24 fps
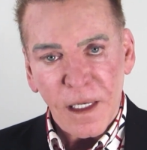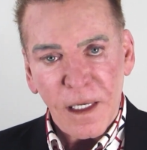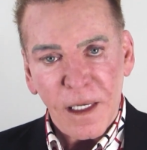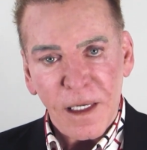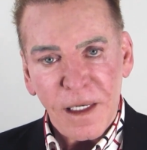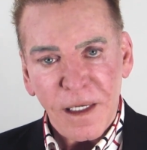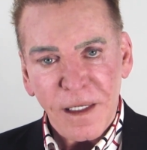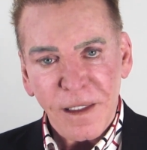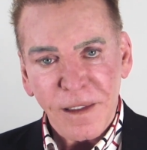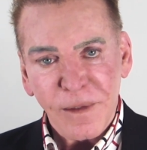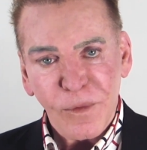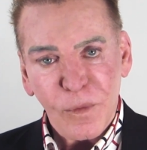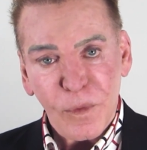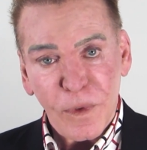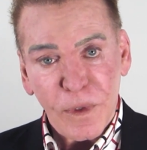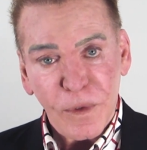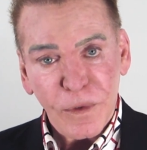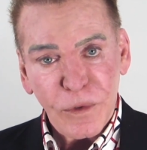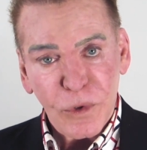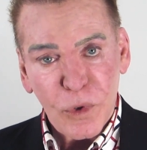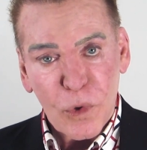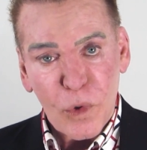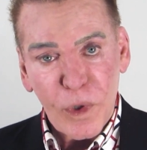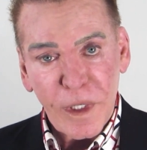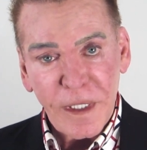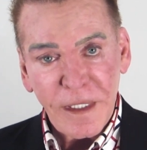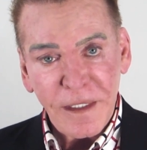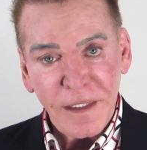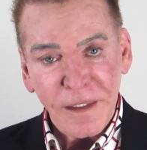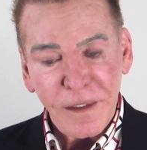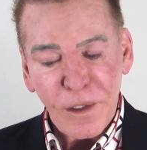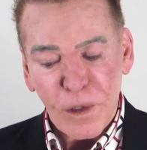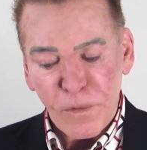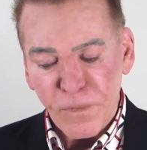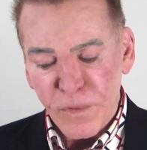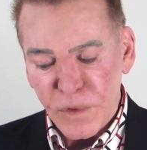uh, we're joyed
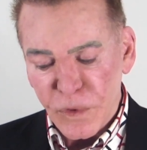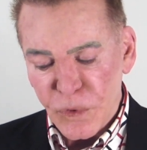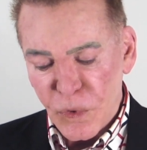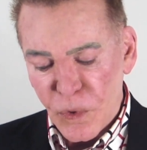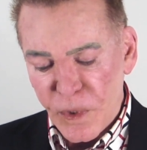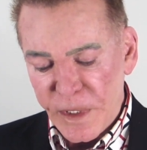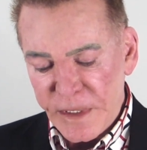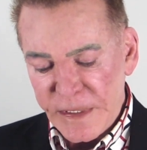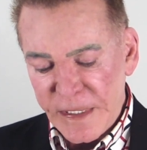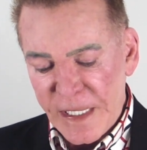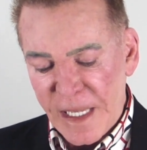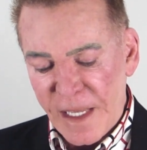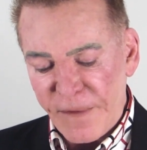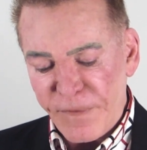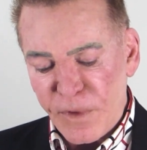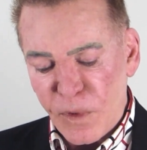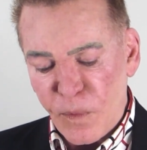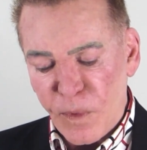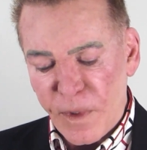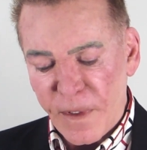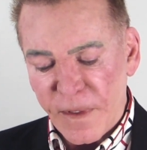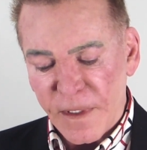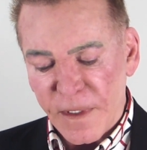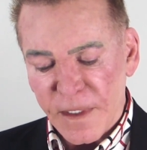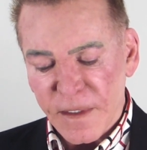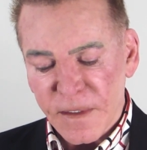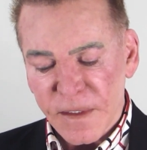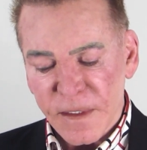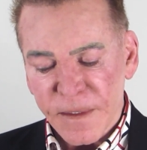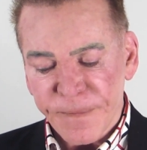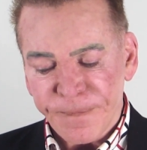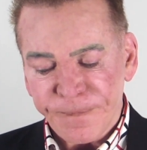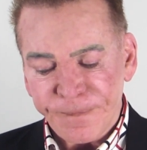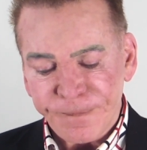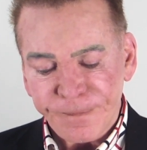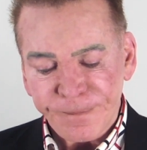and overjoyed to have you with
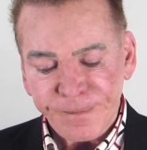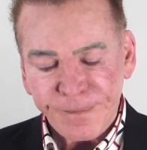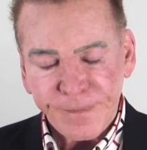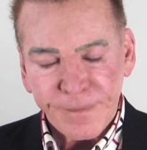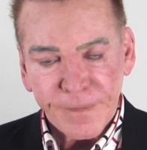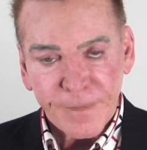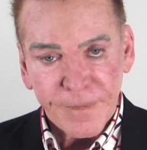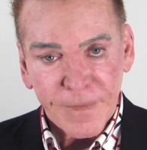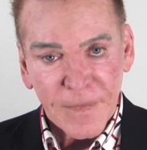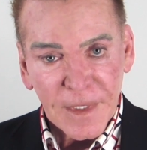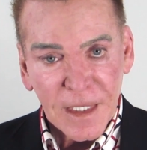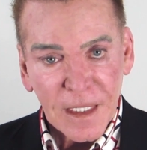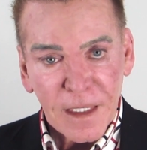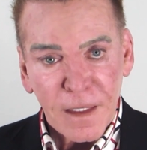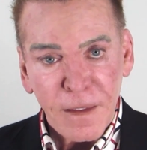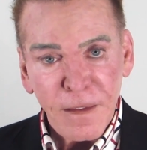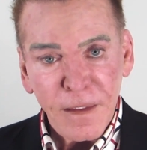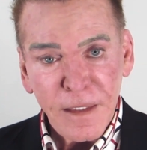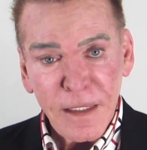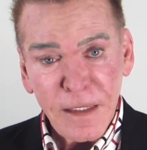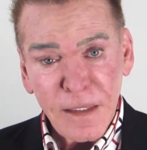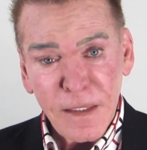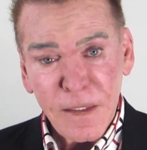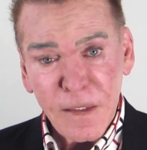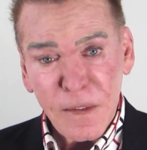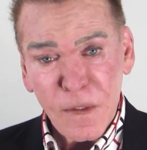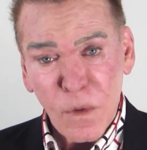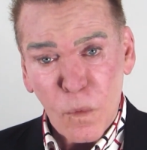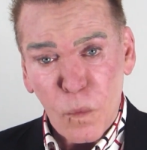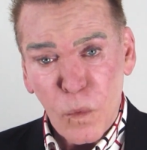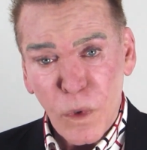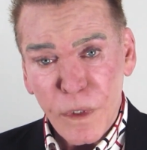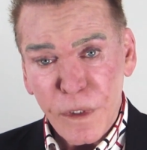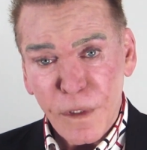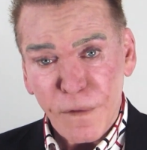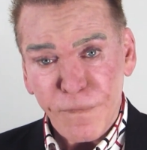us. This is a
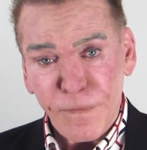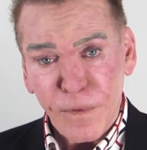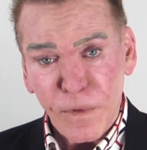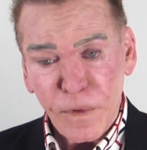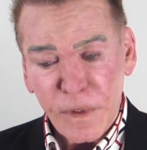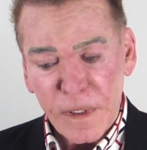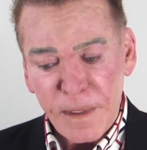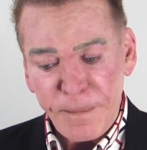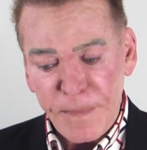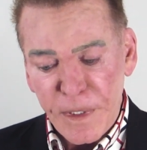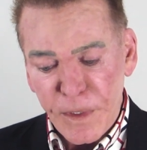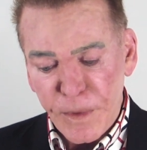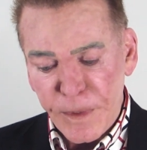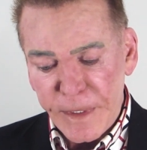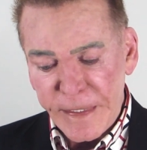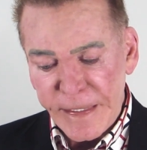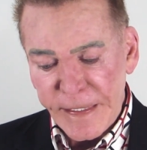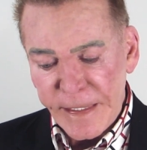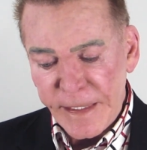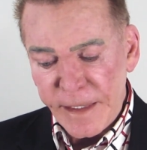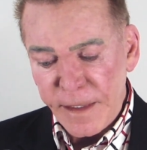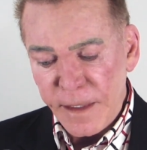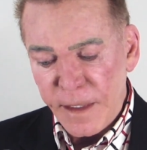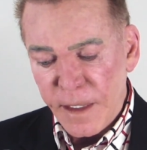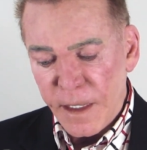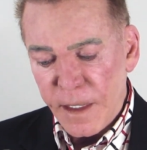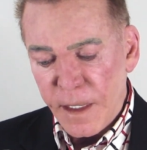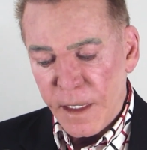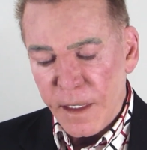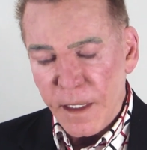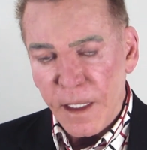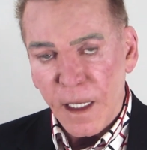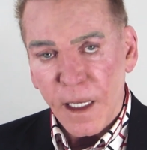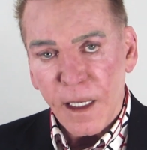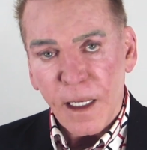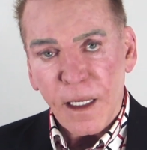wonderful community.
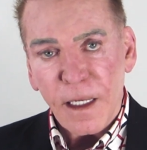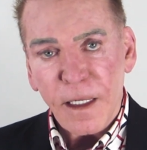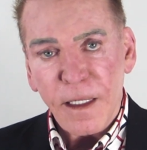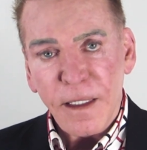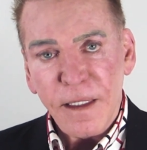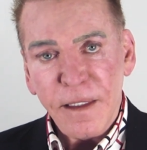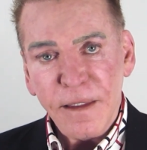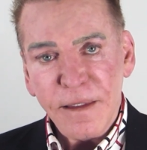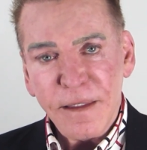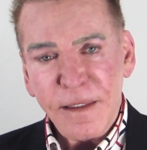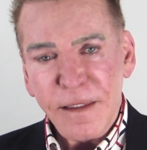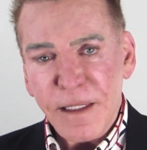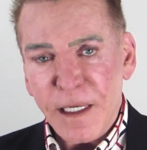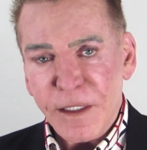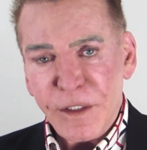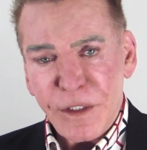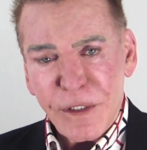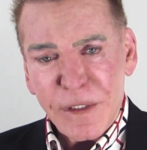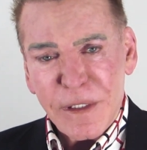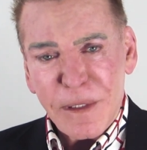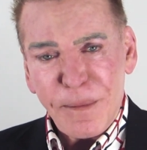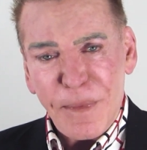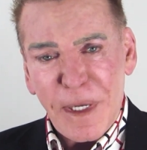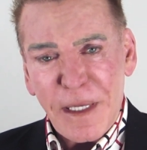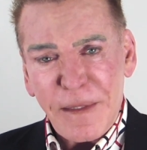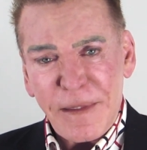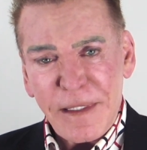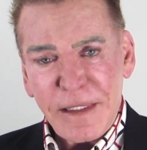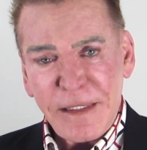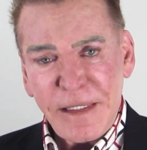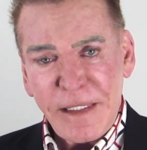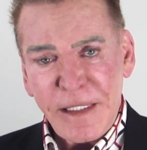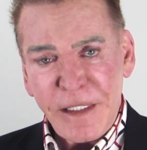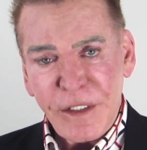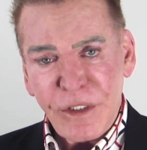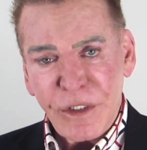Uh, it's not just about the
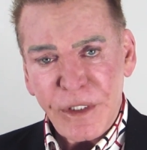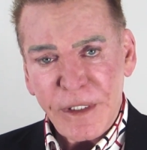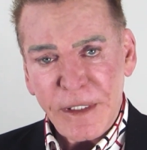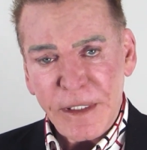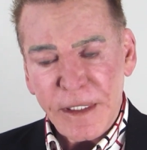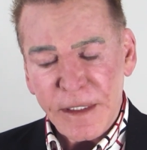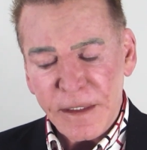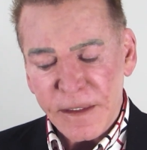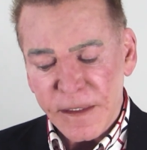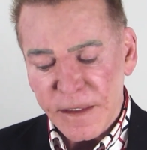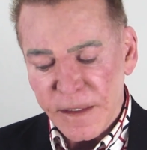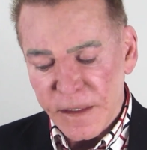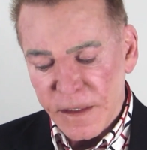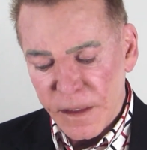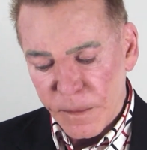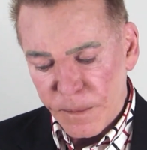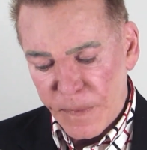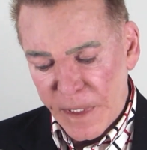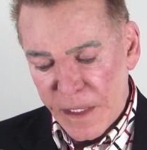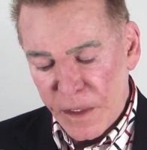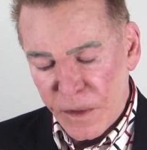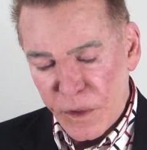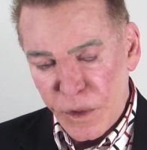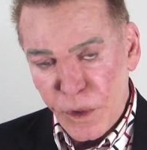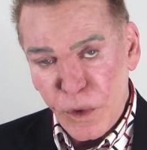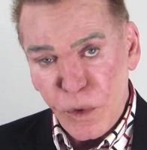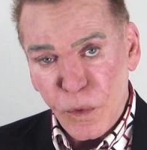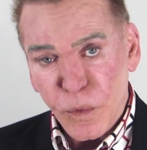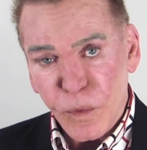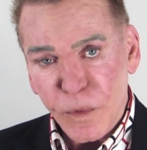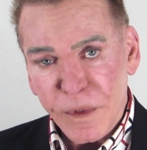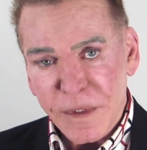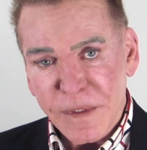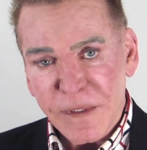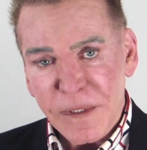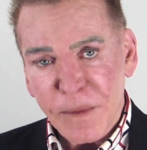teaching, it's about
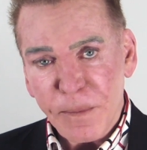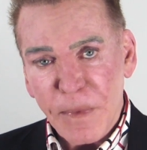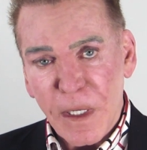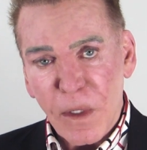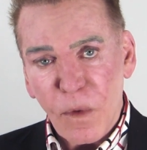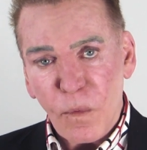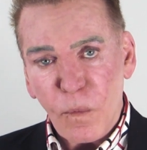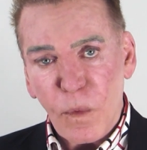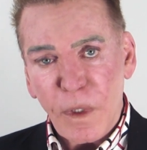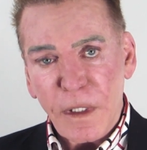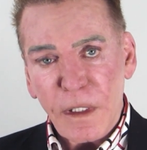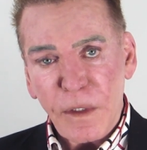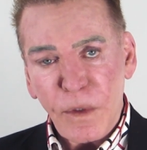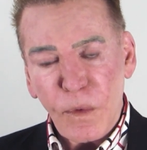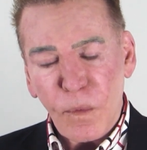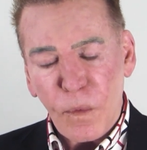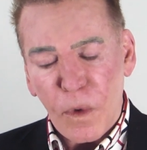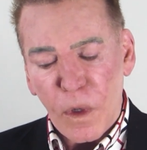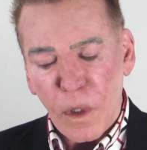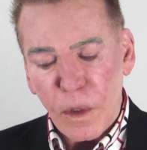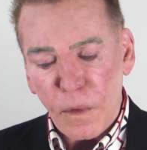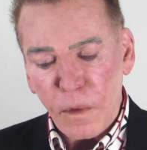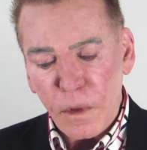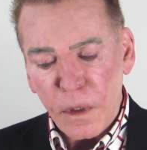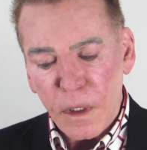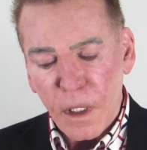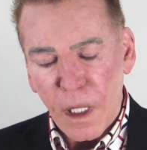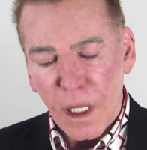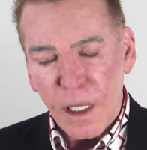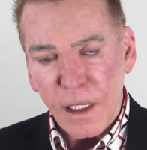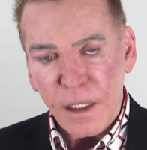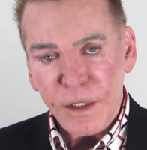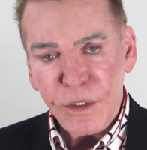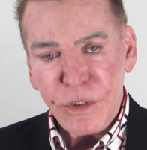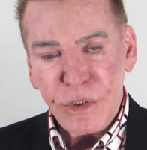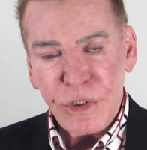you. It's about what you all
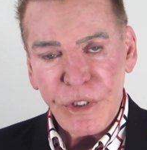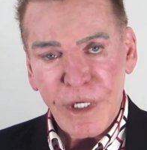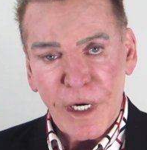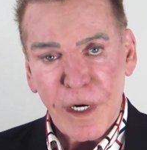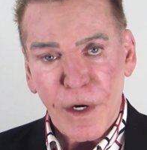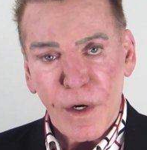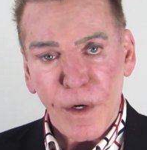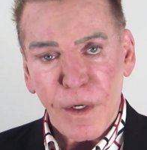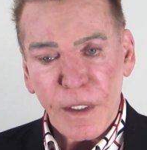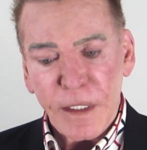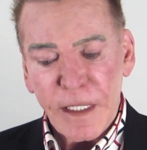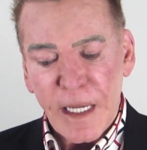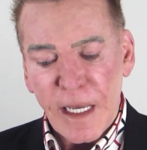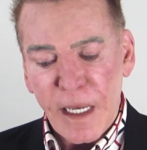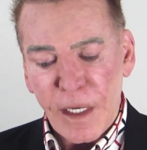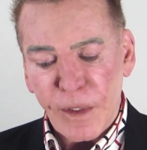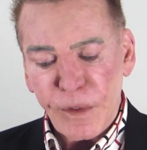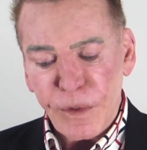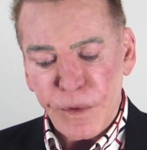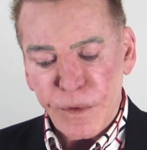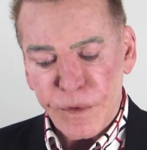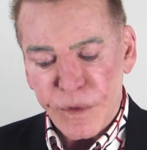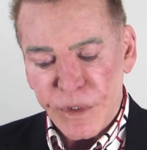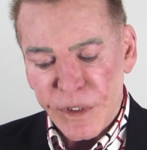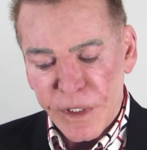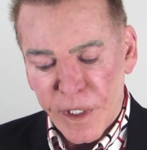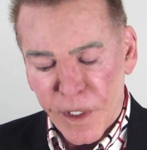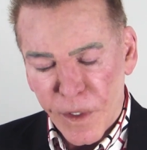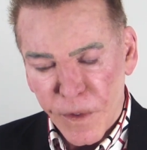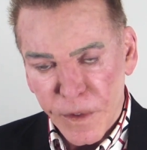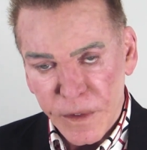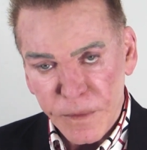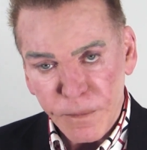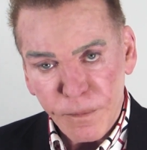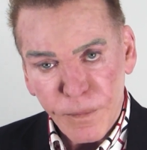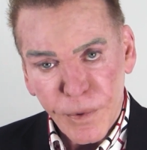uh, share and how you
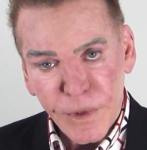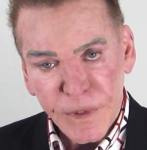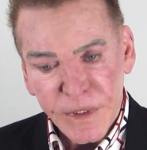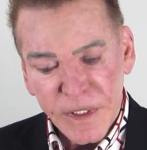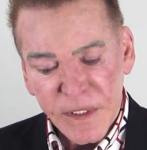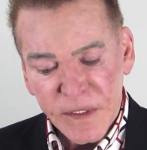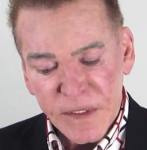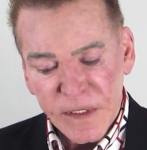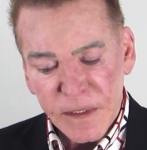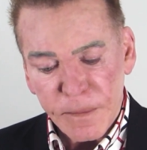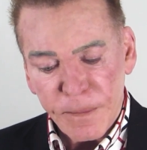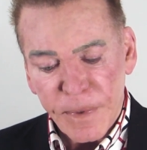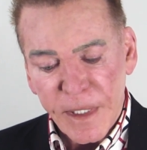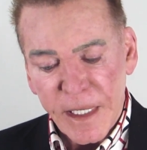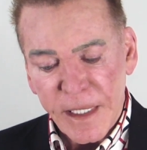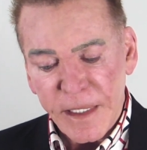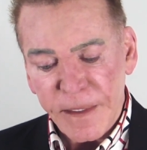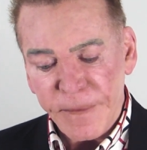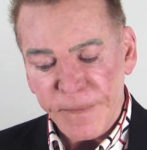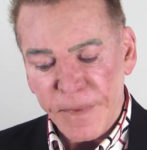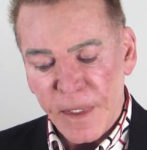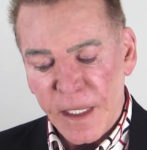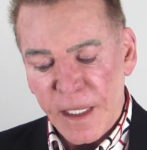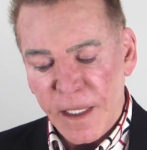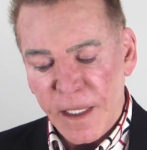share and participate.